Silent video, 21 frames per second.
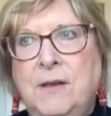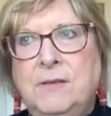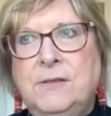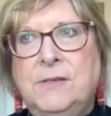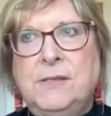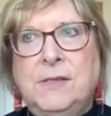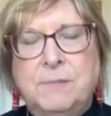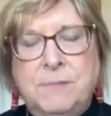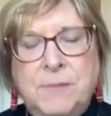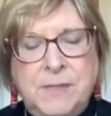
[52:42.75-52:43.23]
and
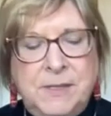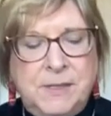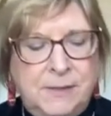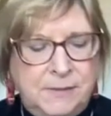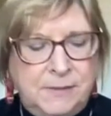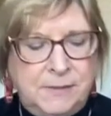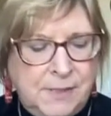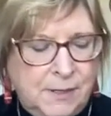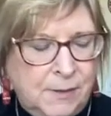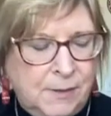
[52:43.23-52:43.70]

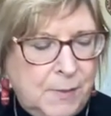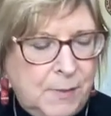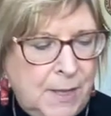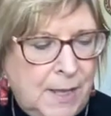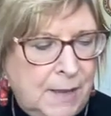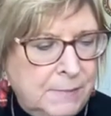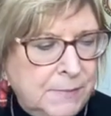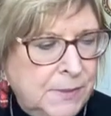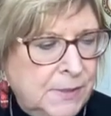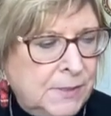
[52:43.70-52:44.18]
something terrible
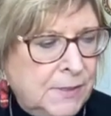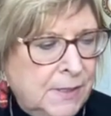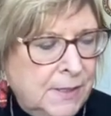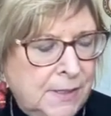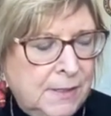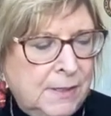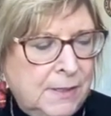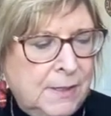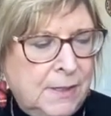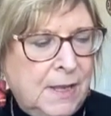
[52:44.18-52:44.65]
happens to
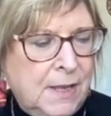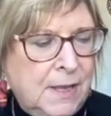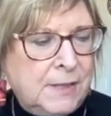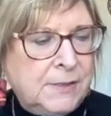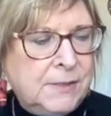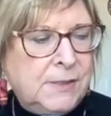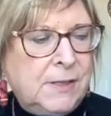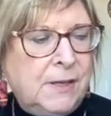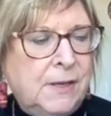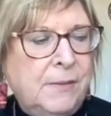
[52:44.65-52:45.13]
Al
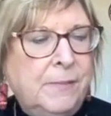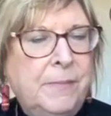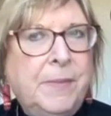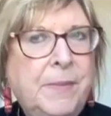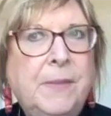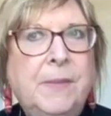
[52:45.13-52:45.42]
Aqsa,